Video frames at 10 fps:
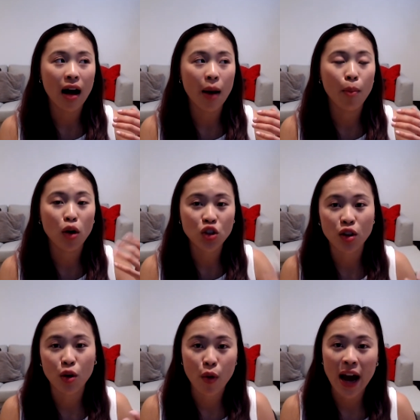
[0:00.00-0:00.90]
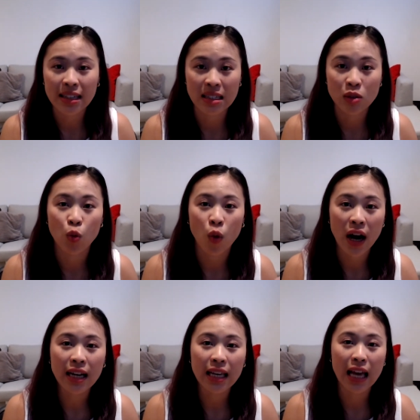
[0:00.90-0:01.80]
modularizes
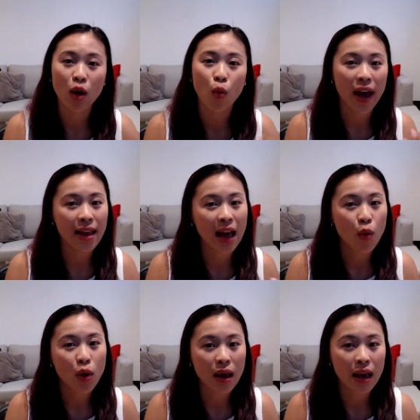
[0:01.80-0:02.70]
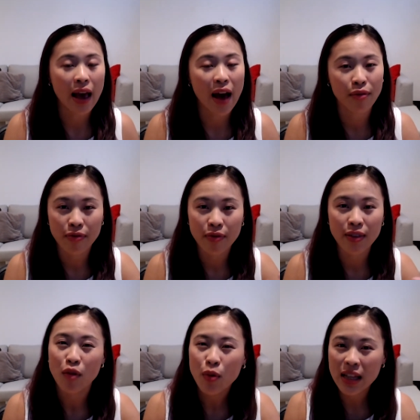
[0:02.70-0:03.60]
work in a way that we have
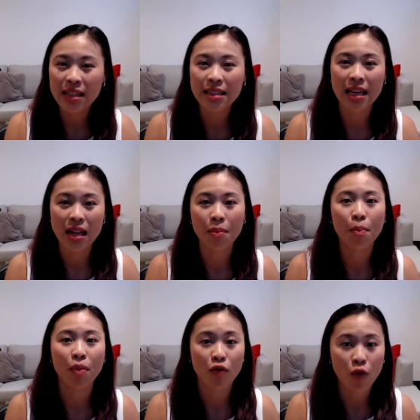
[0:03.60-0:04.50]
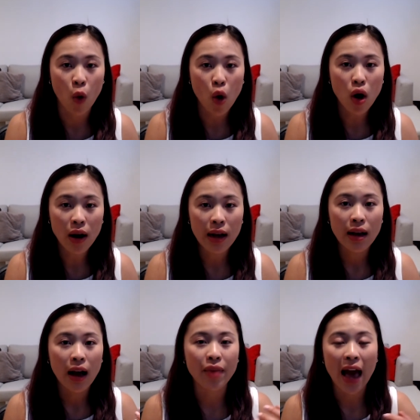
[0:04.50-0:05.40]
never really seen before.
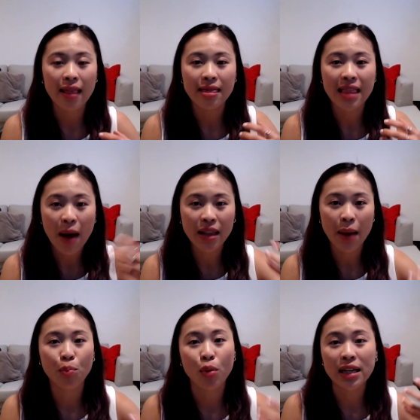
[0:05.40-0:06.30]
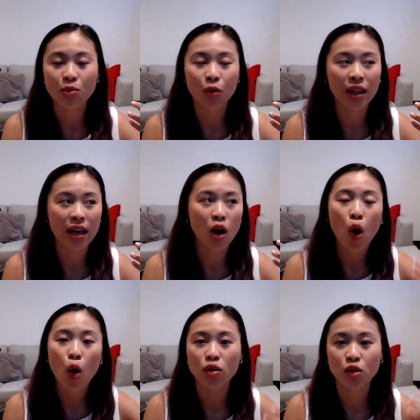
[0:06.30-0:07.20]
And that then brings with it a
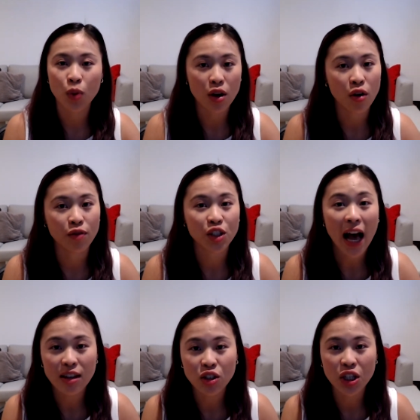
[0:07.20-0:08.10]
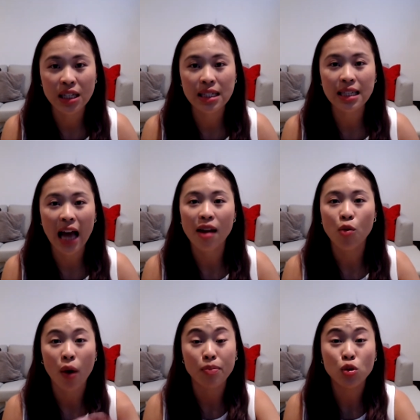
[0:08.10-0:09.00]
whole suite of challenges that
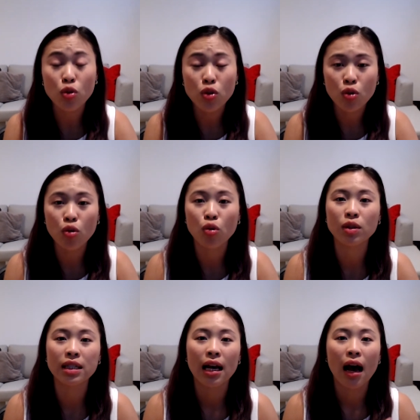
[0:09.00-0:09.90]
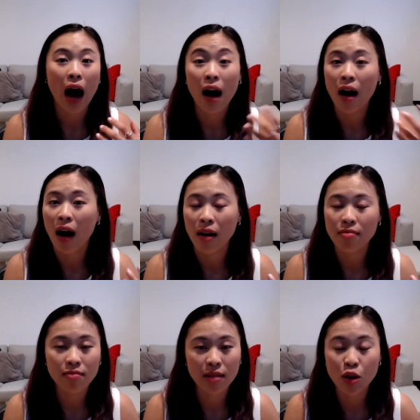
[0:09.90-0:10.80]
Web2 tools are,
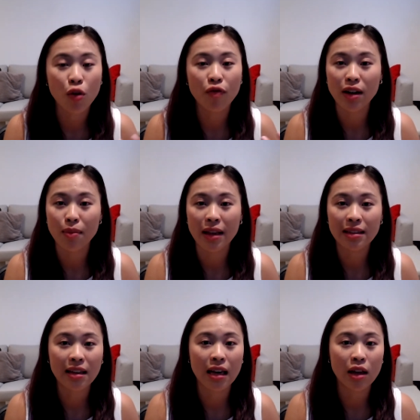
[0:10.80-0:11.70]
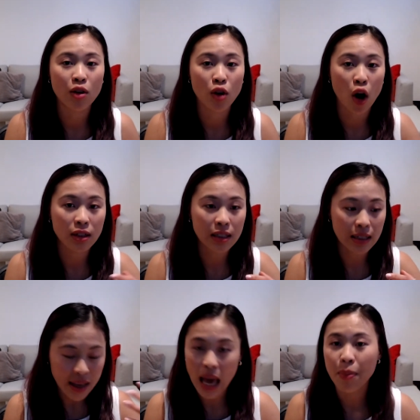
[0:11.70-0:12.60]
fundamentally not
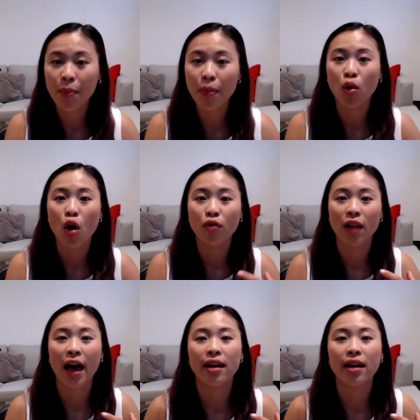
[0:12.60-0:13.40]
capable of